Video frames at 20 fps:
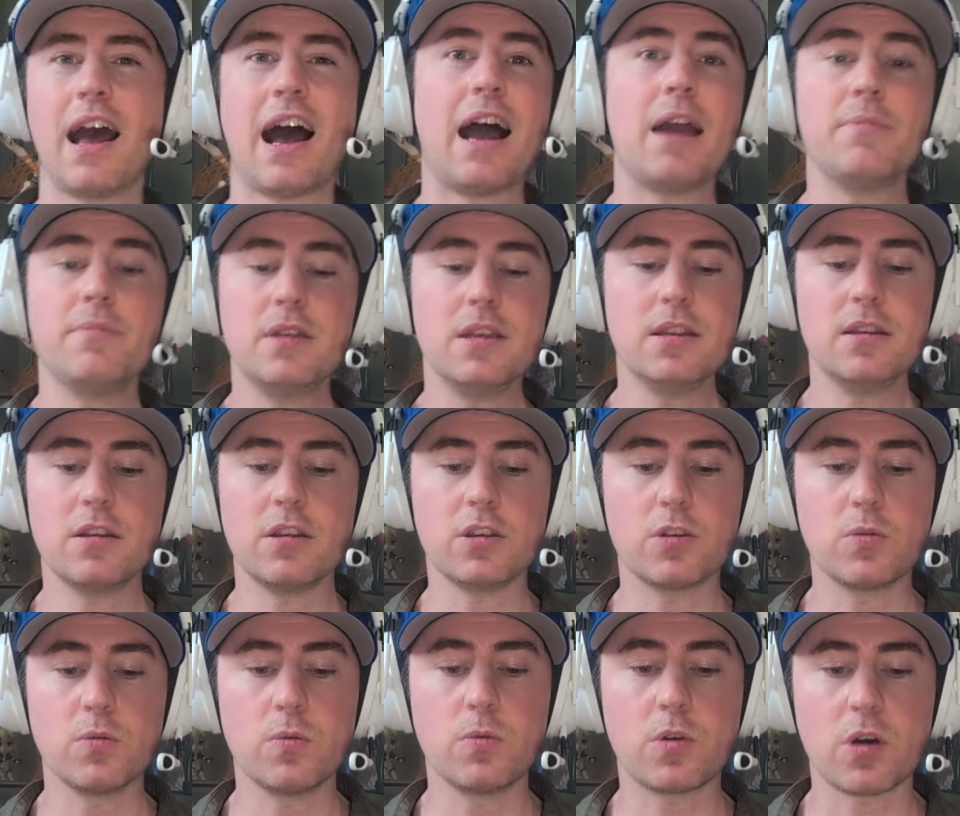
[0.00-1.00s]
I mean,
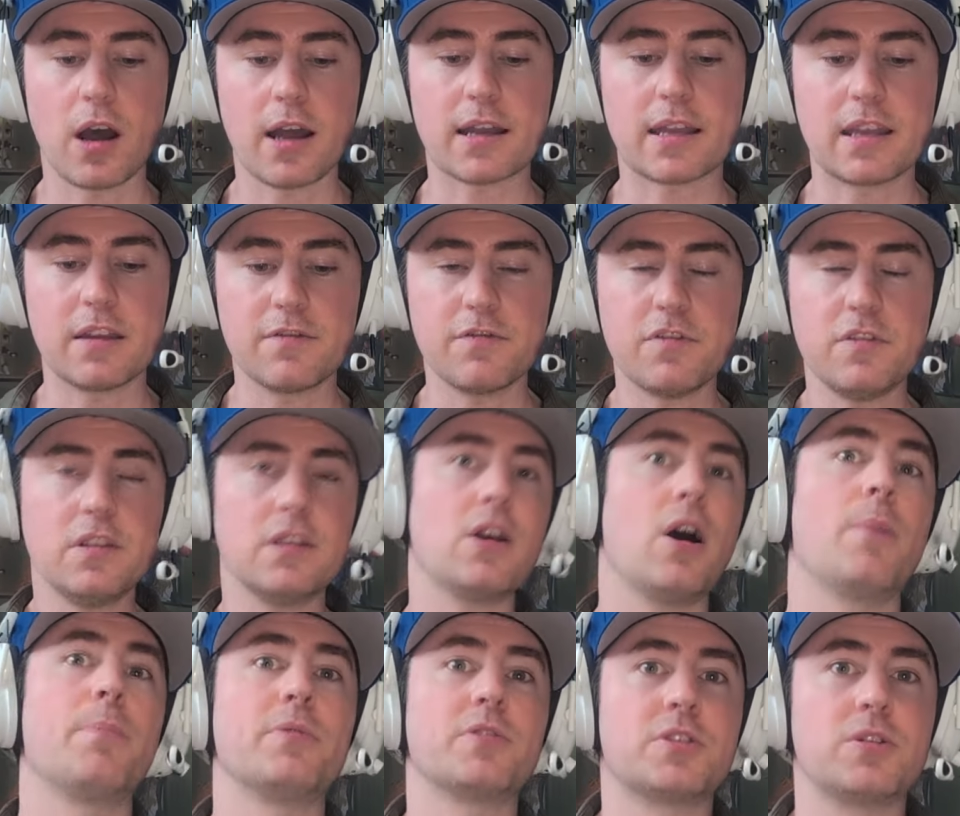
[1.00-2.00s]
you got given the
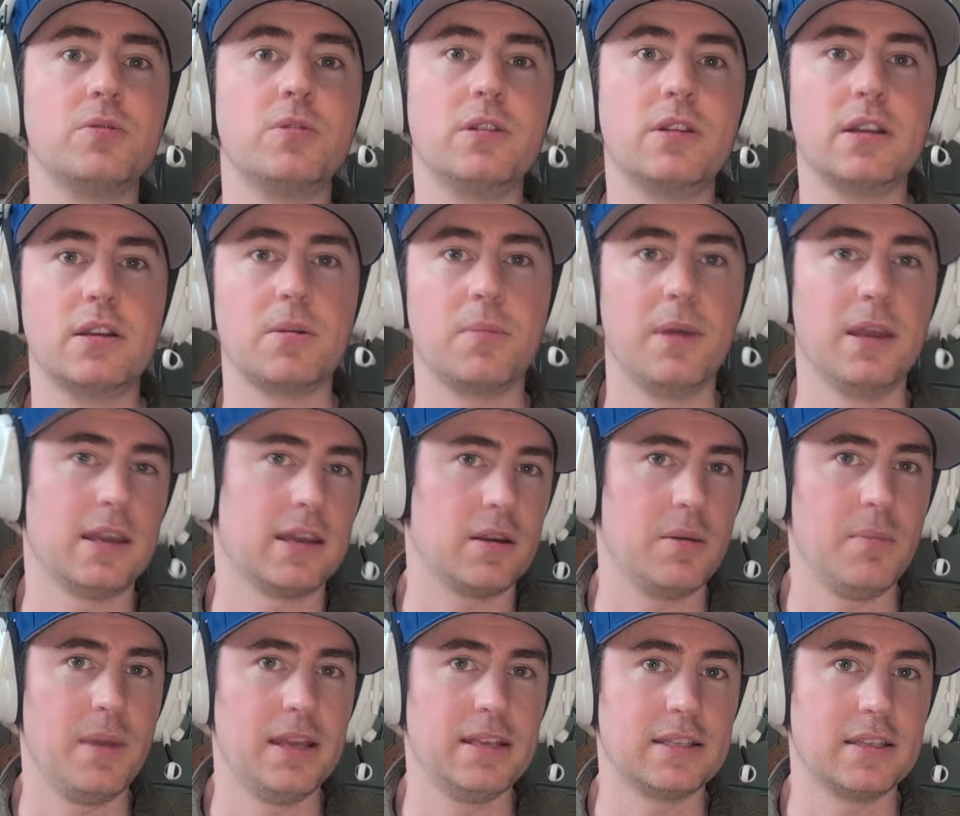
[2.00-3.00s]
opportunity to make an
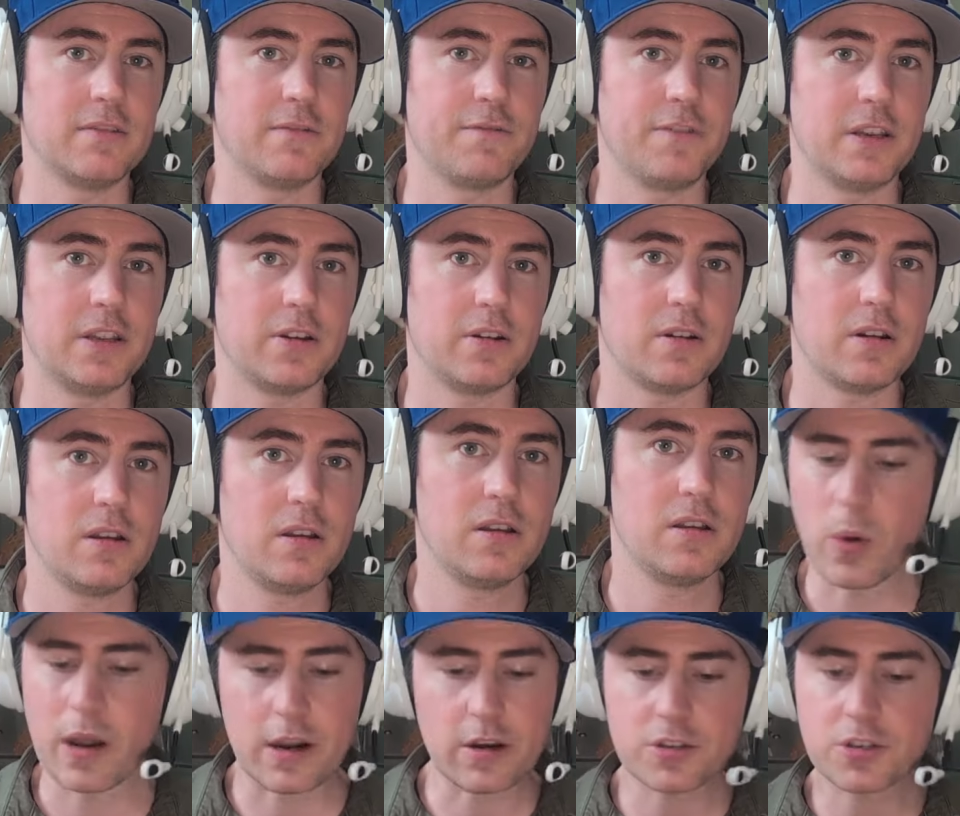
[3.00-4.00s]
amazing figure.
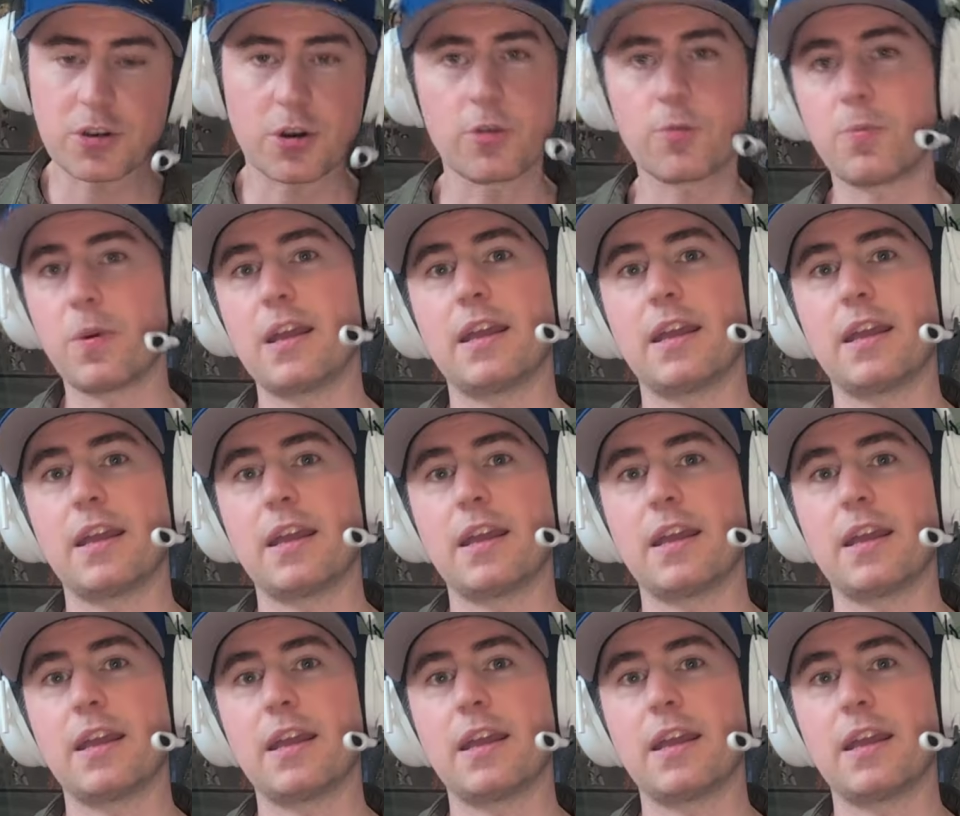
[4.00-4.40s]
Where's her